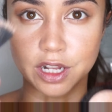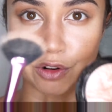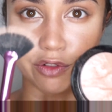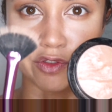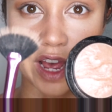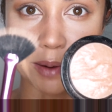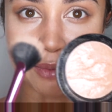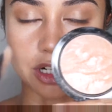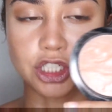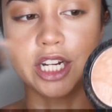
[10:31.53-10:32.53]
little fan
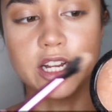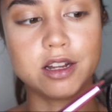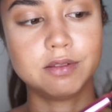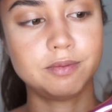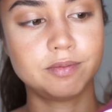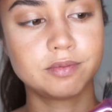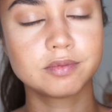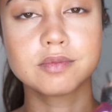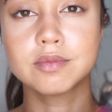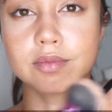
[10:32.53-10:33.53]
brush here.
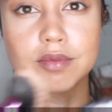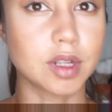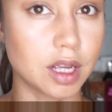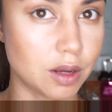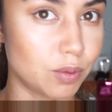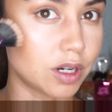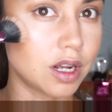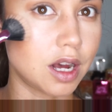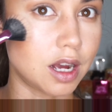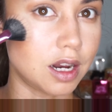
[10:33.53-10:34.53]
And we're going to
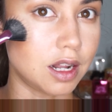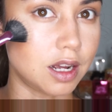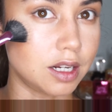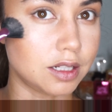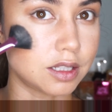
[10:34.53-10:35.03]
highlight